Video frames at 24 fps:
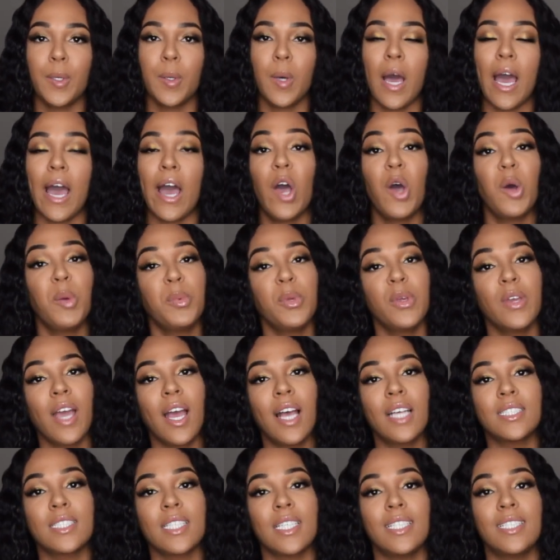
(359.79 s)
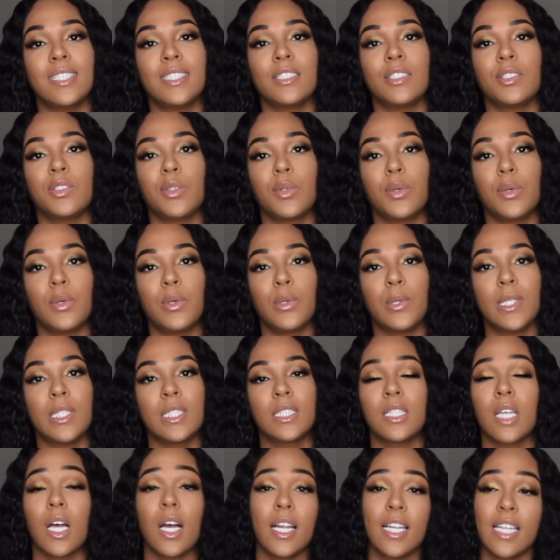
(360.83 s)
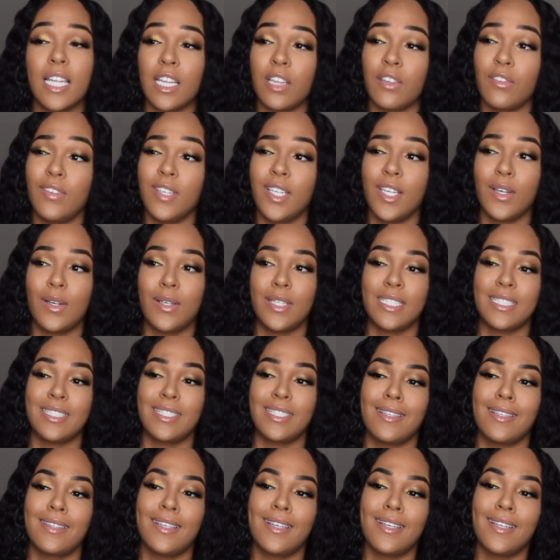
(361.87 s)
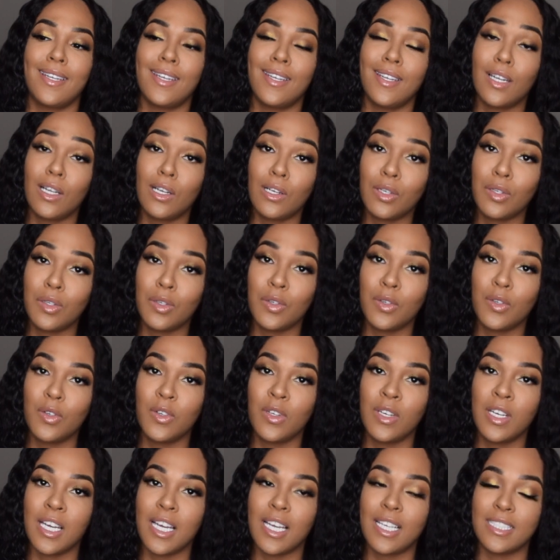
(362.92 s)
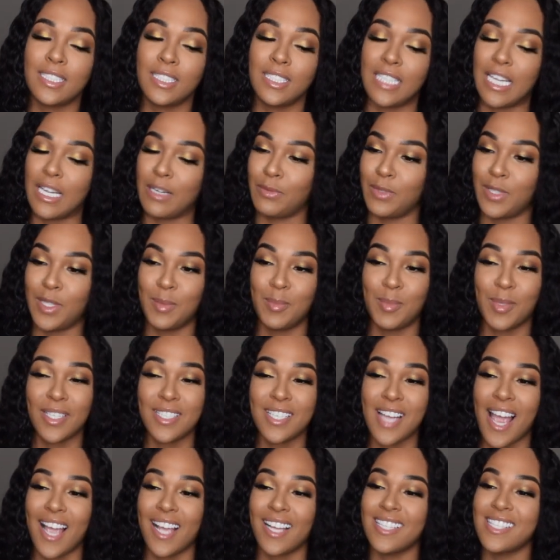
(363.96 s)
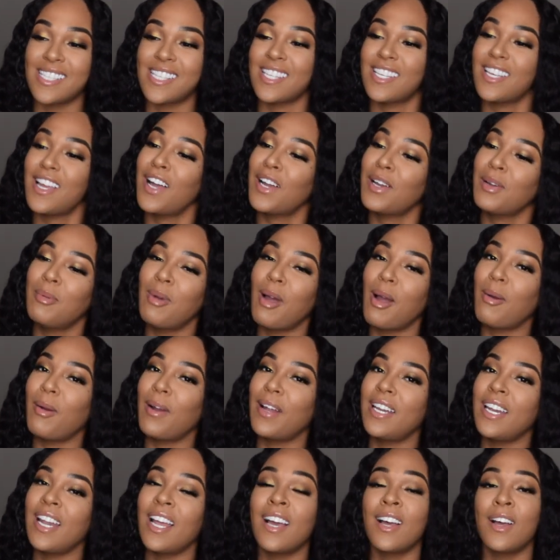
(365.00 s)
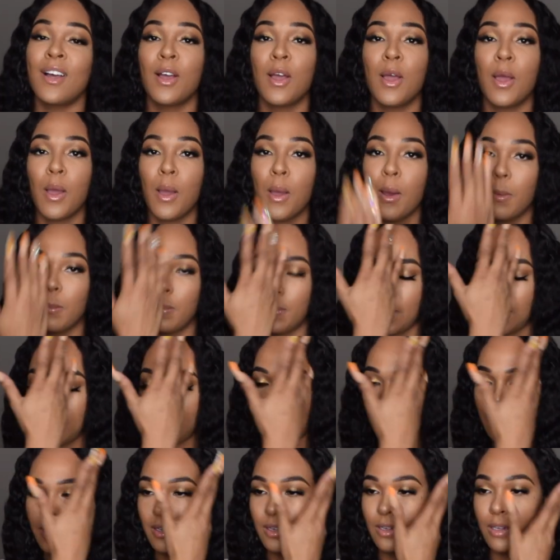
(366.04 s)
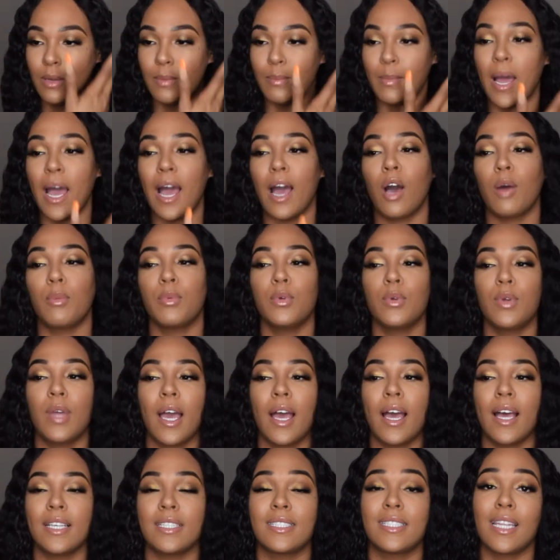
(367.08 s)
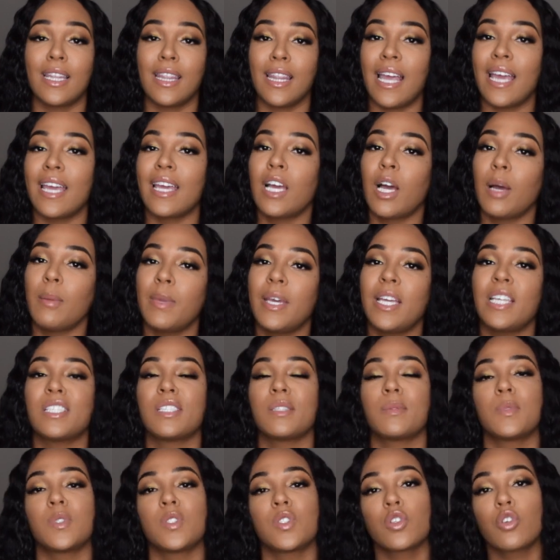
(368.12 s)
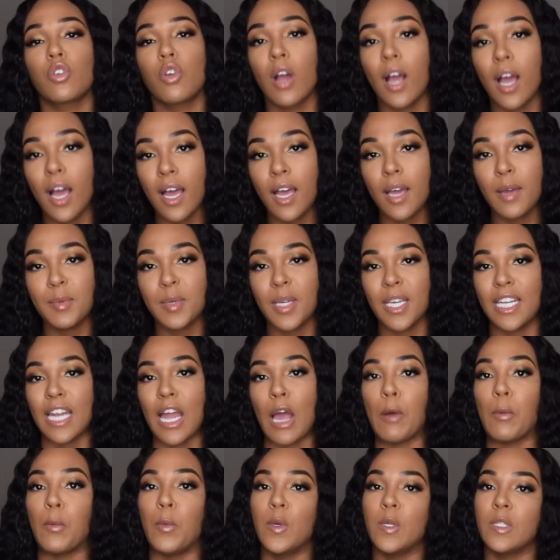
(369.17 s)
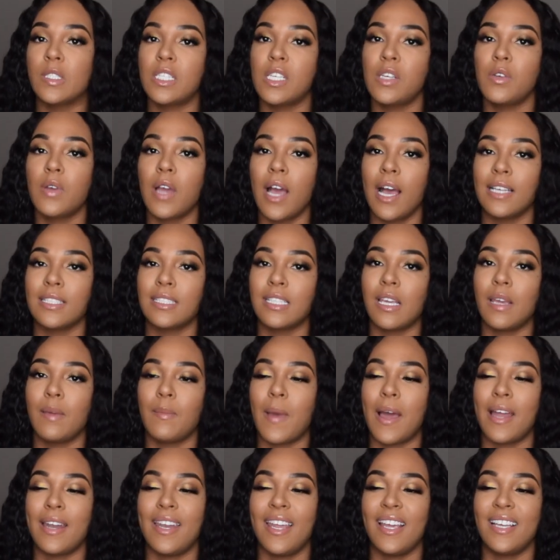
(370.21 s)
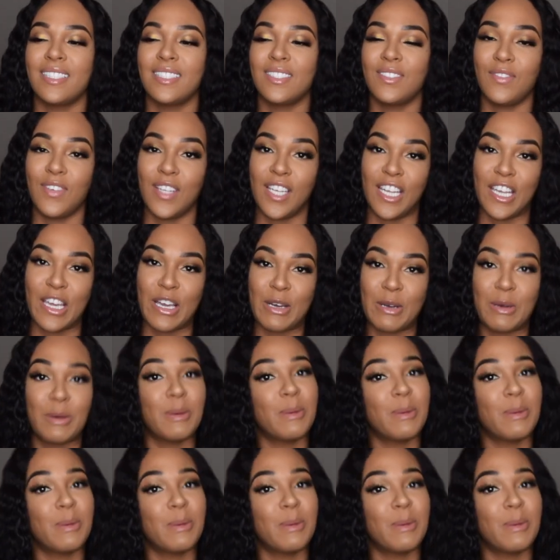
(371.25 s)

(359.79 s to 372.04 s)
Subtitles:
I hope you guys enjoyed. Sorry that the video is that long. It's not really much I can talk about right now. But I hope you guys like, comment, and subscribe, and I will see you guys in my next video.